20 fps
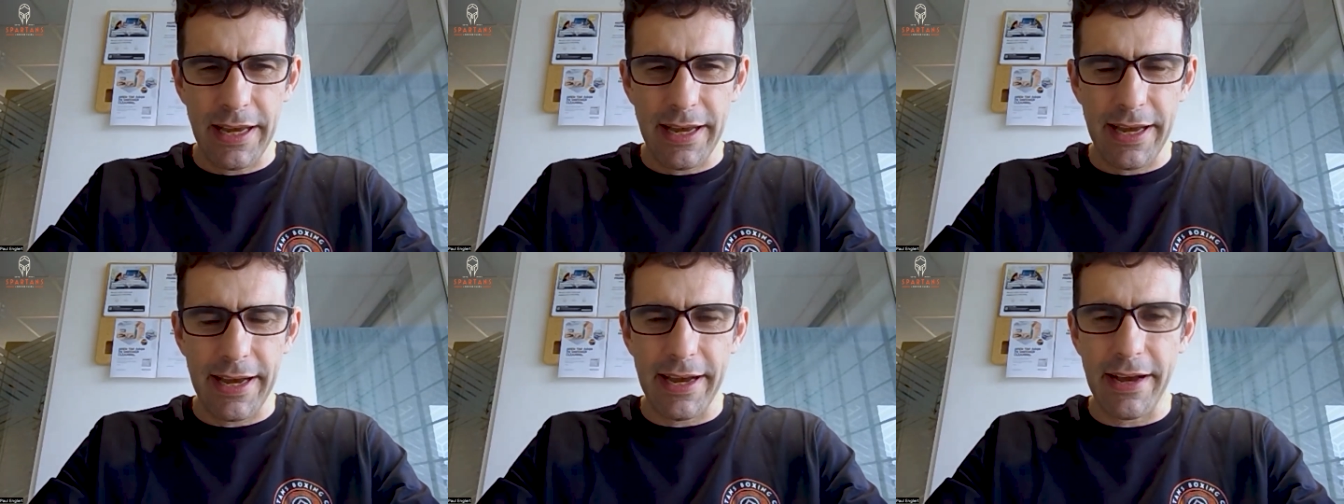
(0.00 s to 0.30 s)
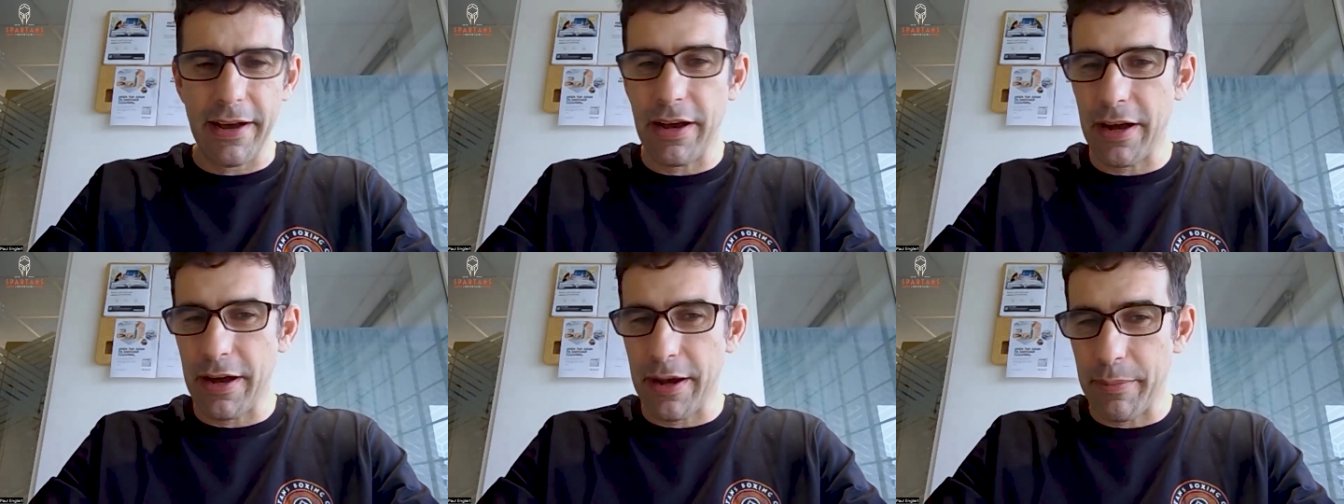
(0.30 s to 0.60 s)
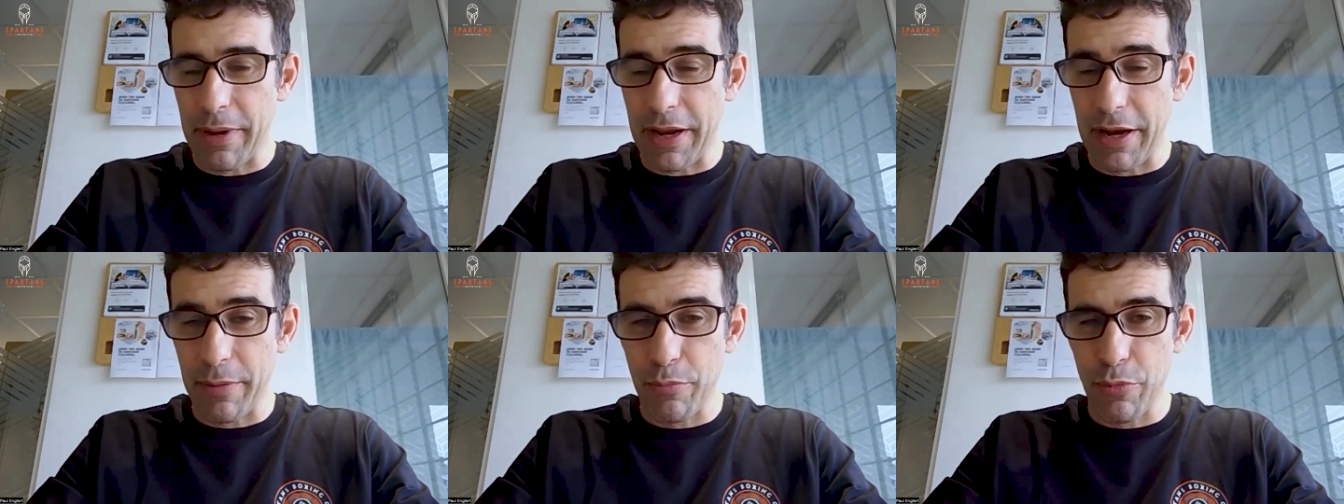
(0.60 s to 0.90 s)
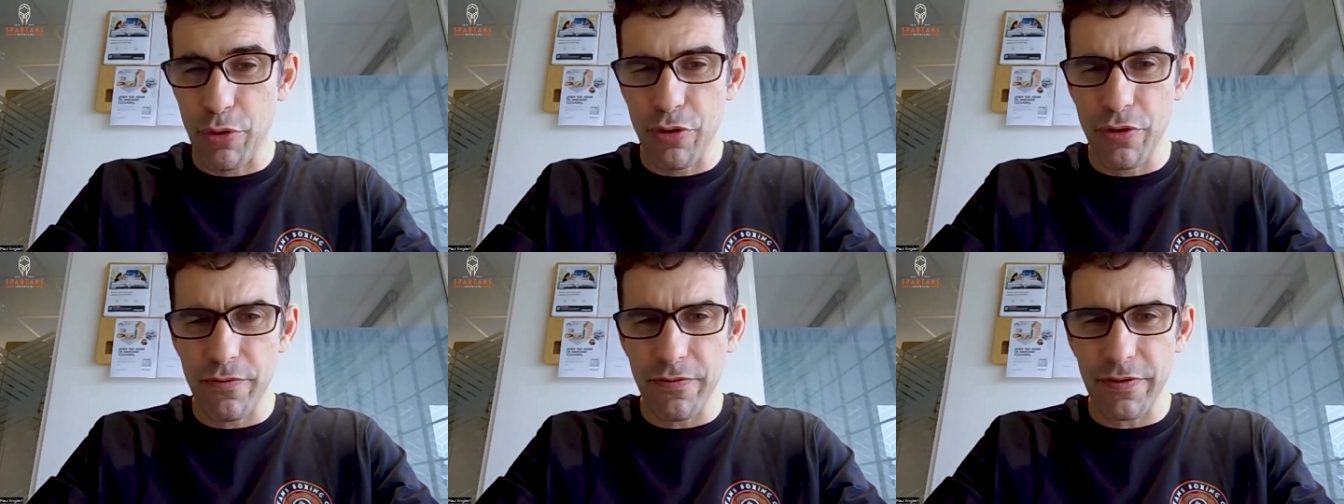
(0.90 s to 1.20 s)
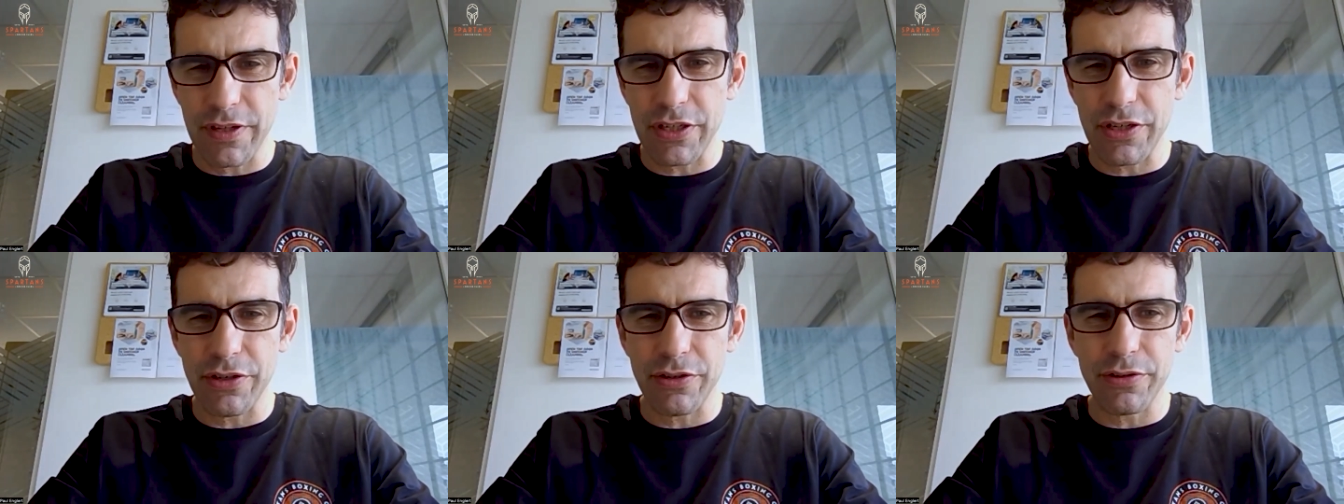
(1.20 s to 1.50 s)
I made a move
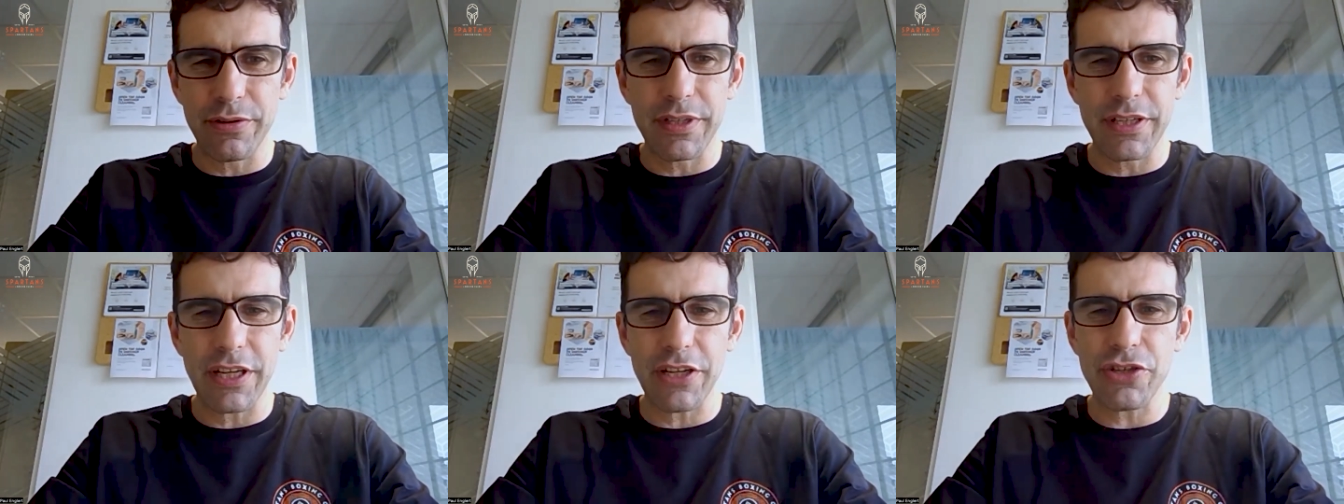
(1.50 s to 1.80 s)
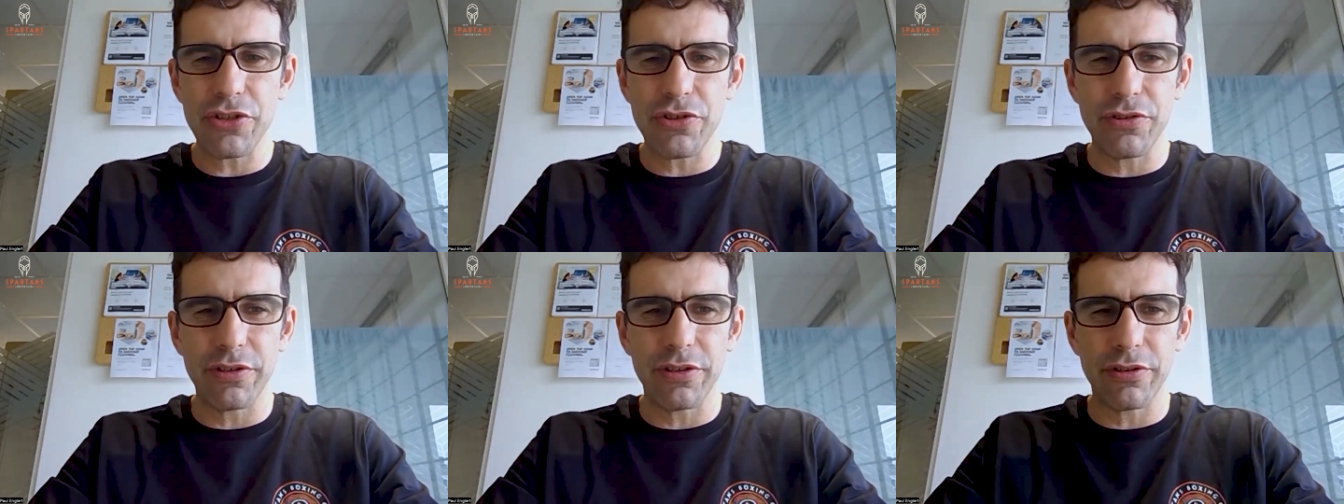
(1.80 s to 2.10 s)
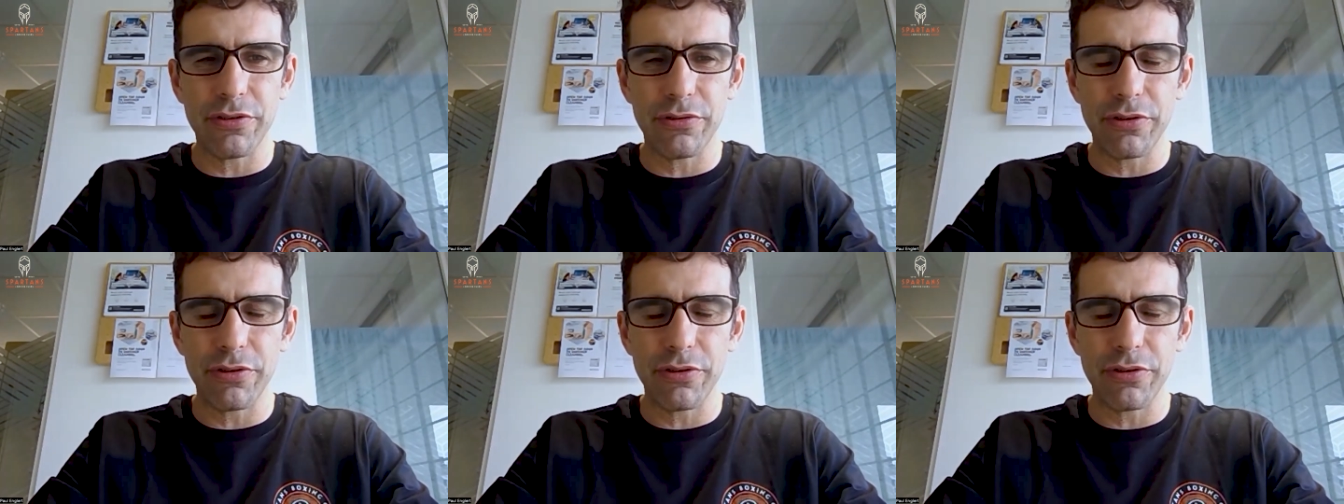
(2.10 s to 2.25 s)
into industrial and